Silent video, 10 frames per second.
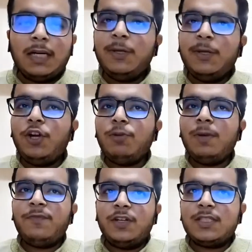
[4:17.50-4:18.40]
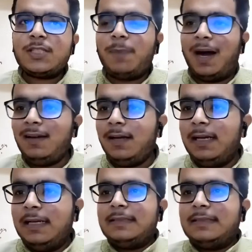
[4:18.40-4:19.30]
coming on to my first part,
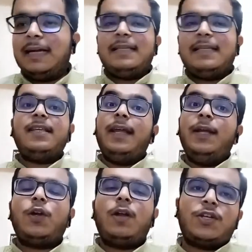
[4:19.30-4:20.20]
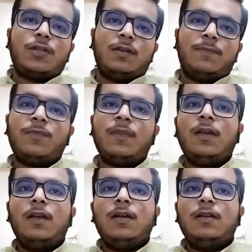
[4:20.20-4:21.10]
that is the introduction.
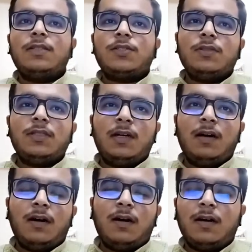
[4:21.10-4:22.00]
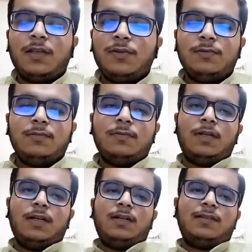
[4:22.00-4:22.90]
So
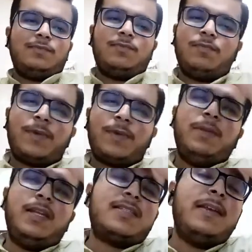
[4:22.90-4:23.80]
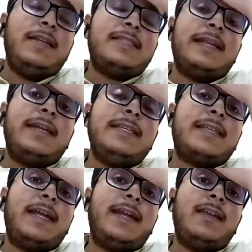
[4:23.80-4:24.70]
the, Prime Minister recently
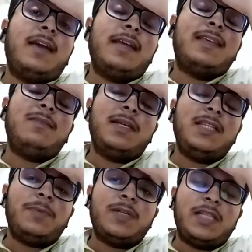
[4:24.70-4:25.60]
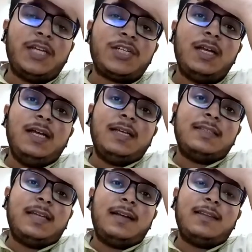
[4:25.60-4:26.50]
said in, I think, Madhya Pradesh,
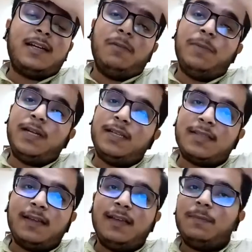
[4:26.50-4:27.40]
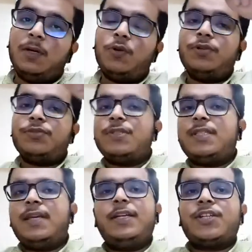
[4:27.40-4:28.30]
that the government is thinking about
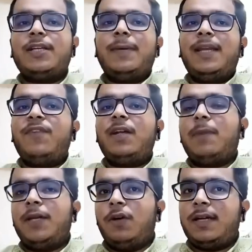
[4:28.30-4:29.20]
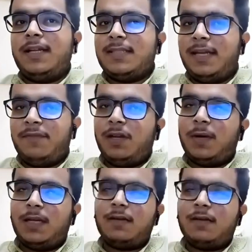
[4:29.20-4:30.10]
UCC and it shall benefit minorities and
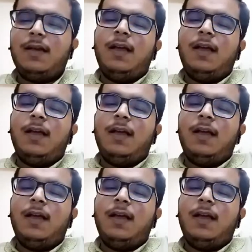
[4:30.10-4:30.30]
everyone.